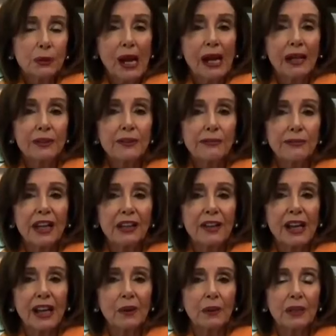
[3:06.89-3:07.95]
millionaire
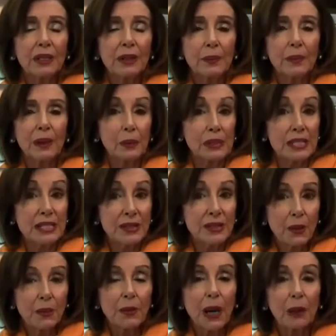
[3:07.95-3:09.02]
Nancy Pelosi
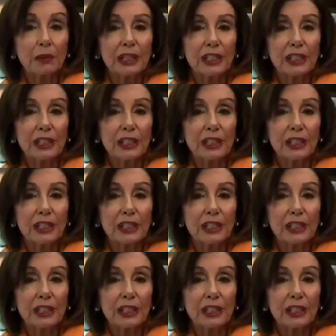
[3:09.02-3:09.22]
showed how